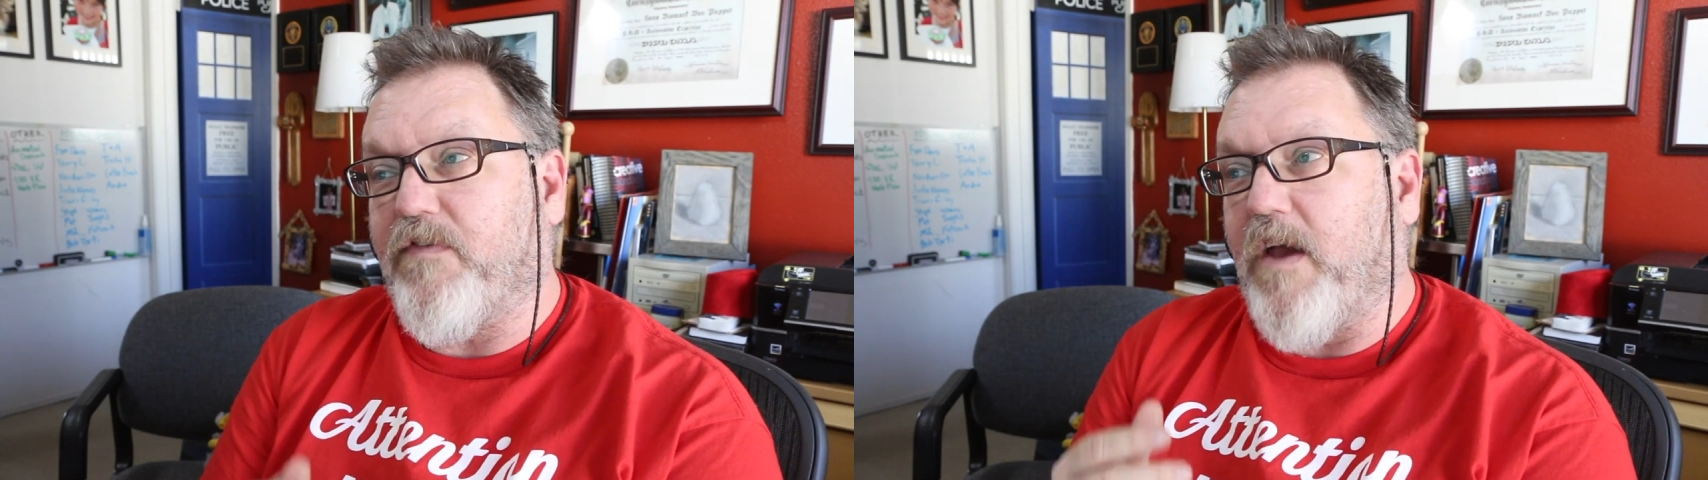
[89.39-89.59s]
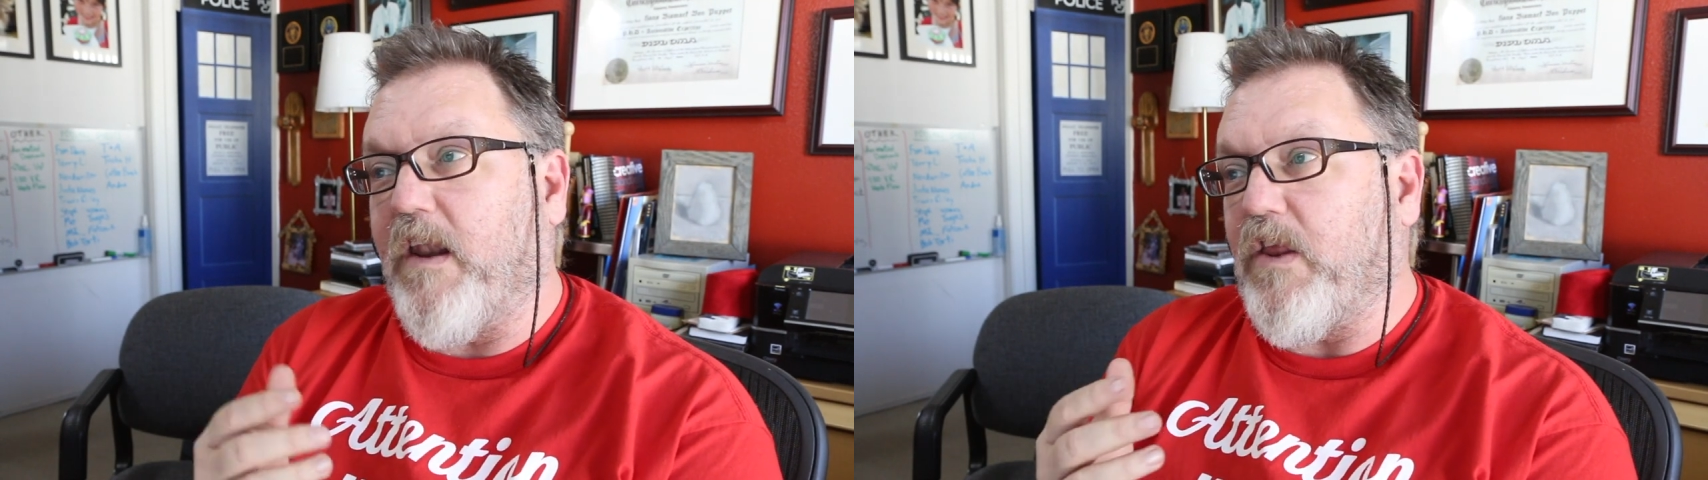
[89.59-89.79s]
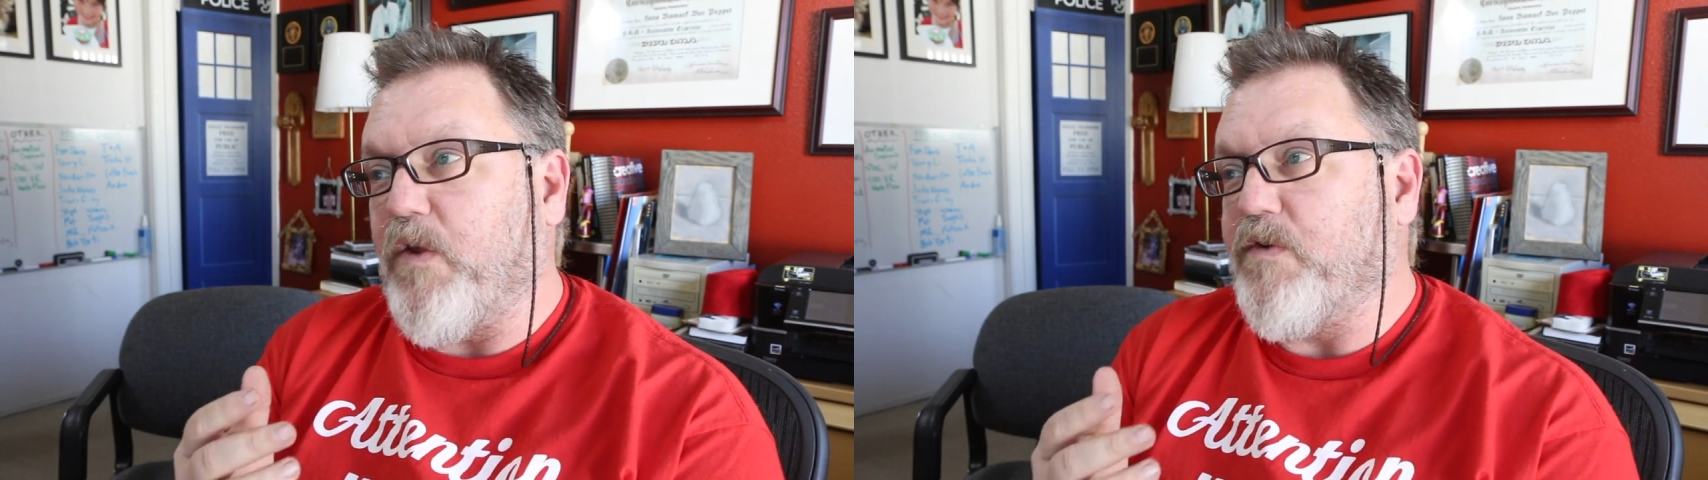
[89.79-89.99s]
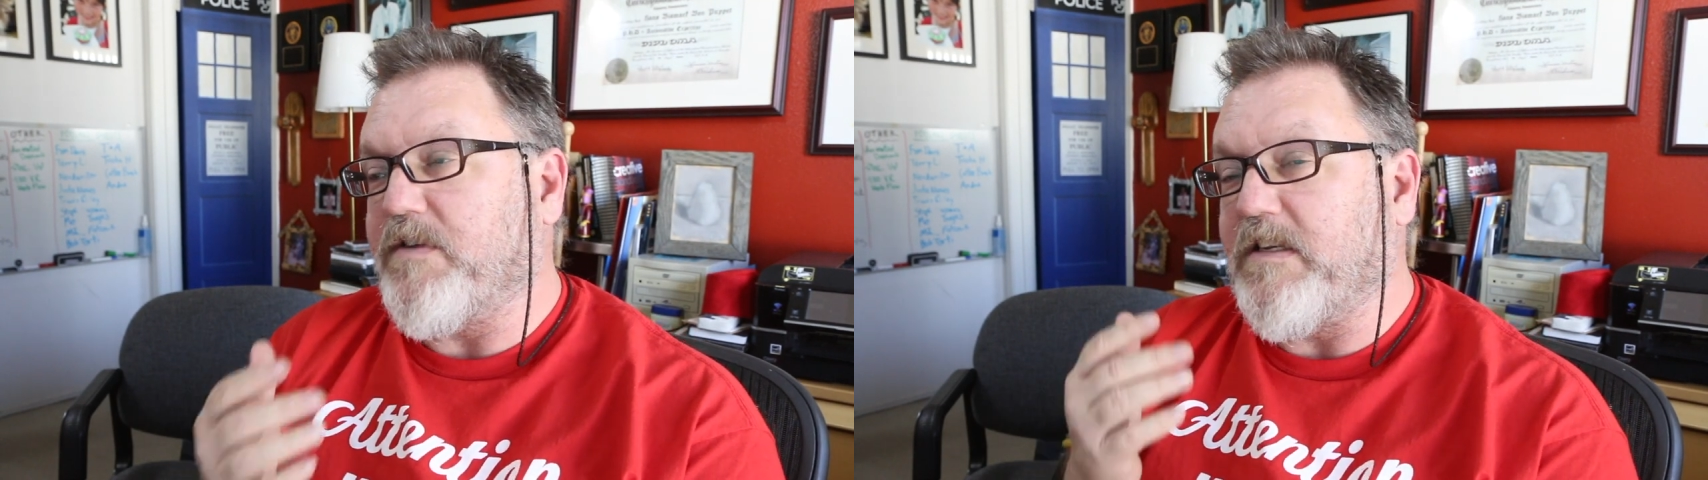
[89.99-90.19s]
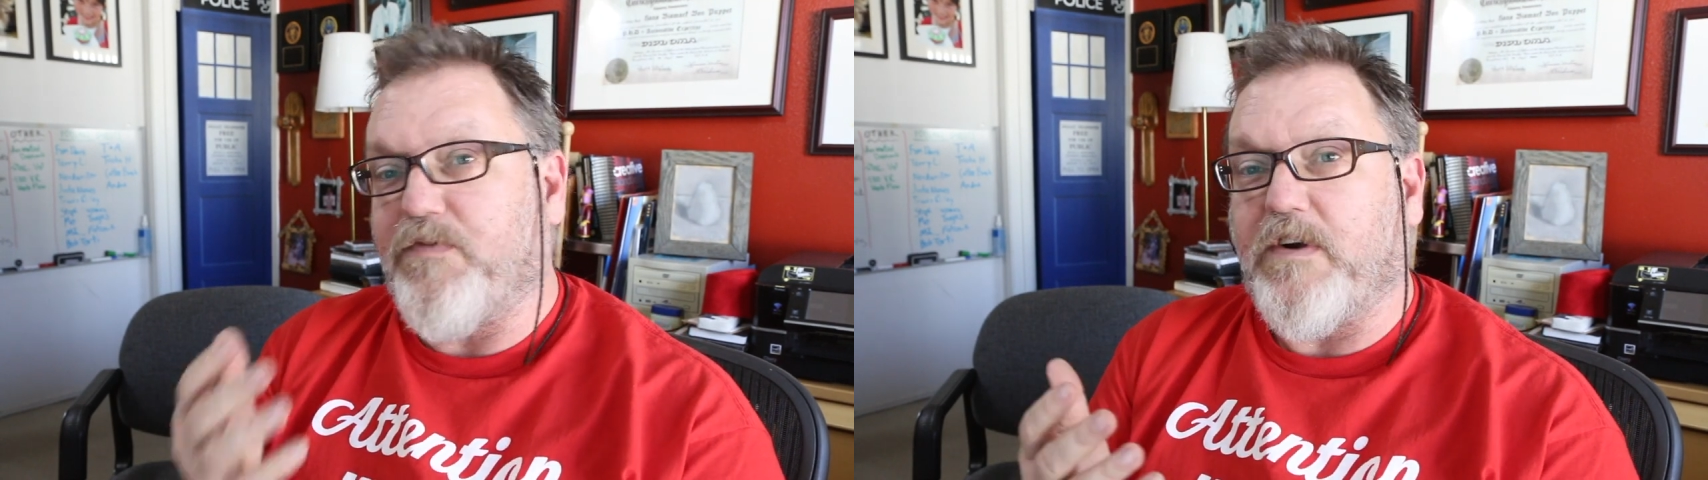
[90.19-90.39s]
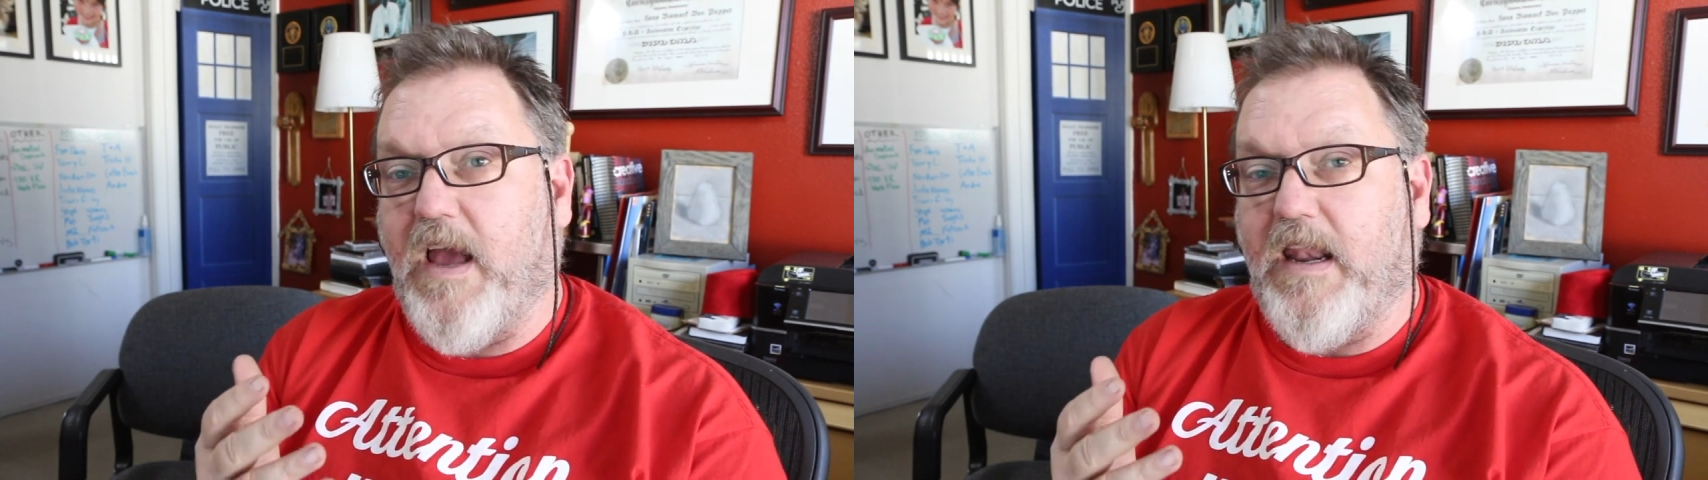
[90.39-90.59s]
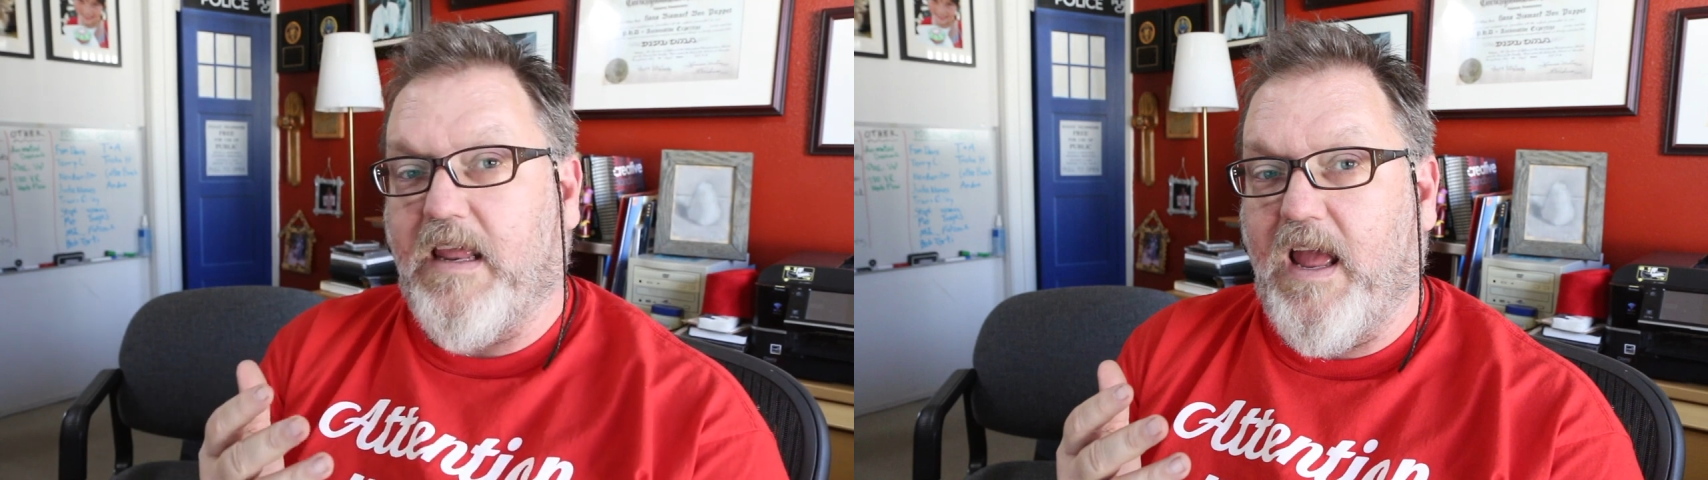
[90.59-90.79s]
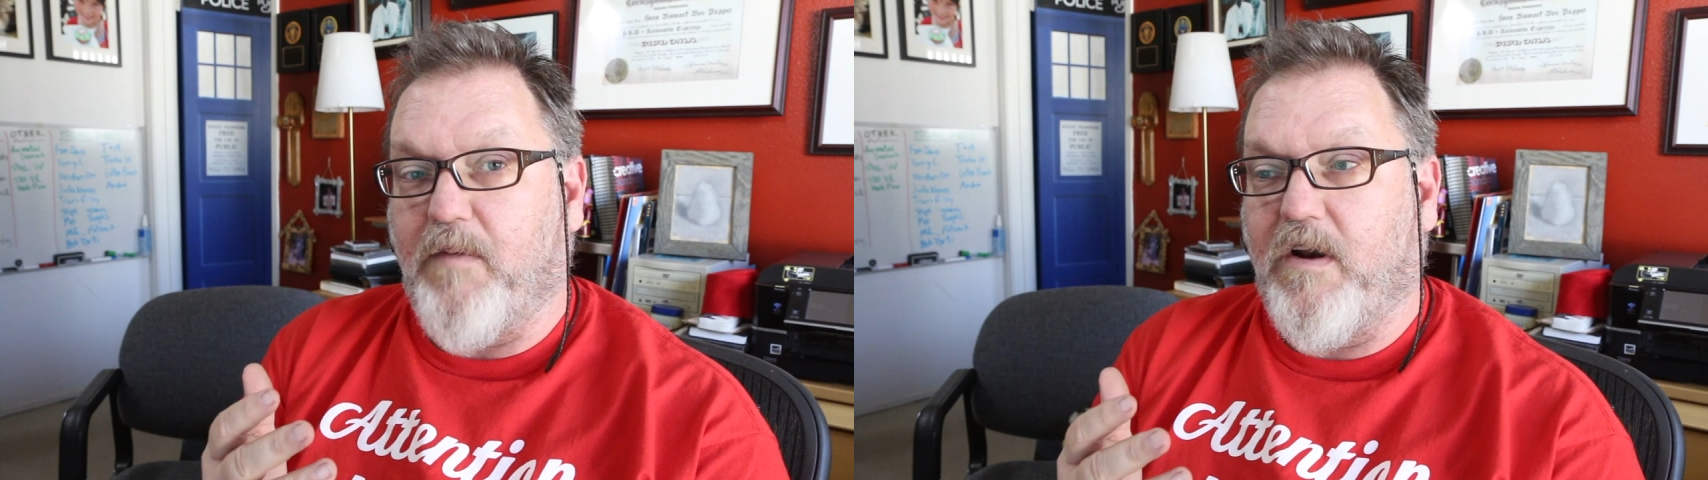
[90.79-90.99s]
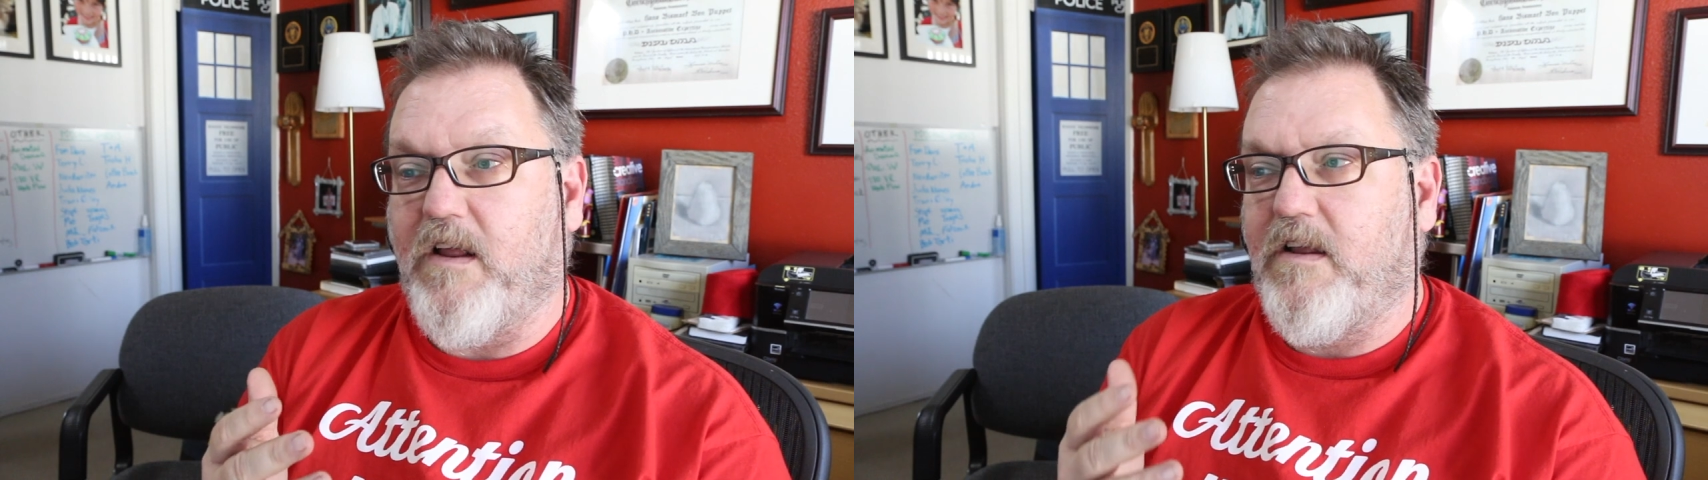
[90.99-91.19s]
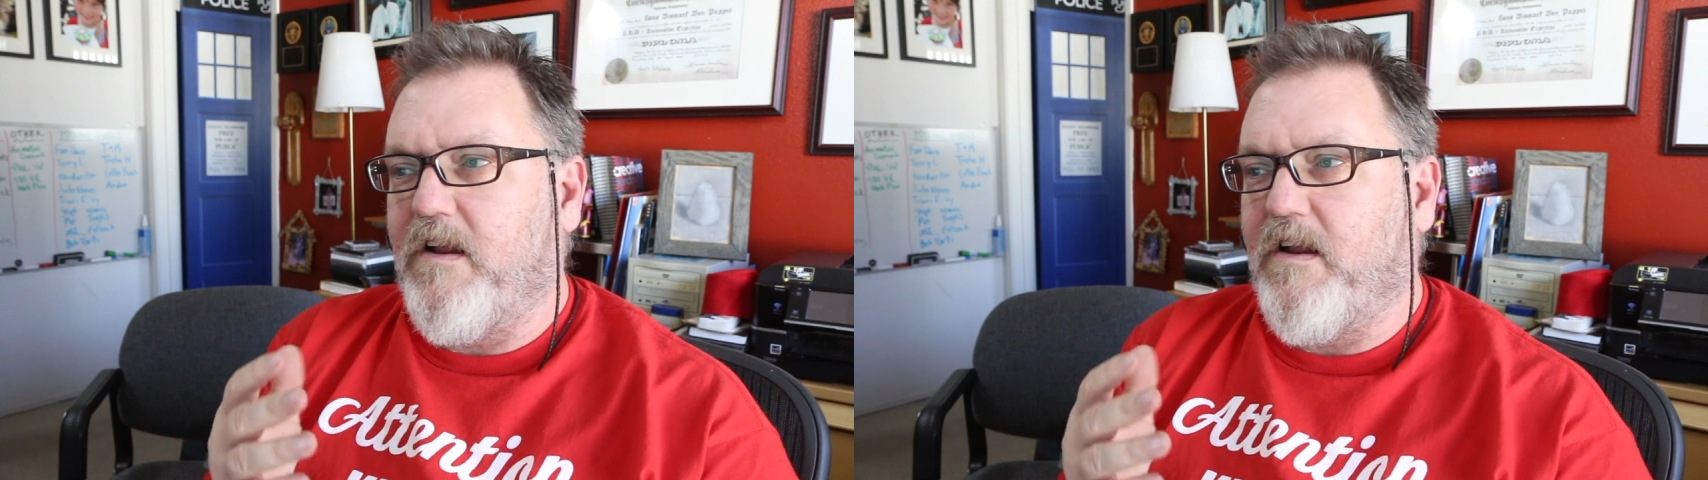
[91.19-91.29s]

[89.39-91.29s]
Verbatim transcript: you've got to use a different kind of camera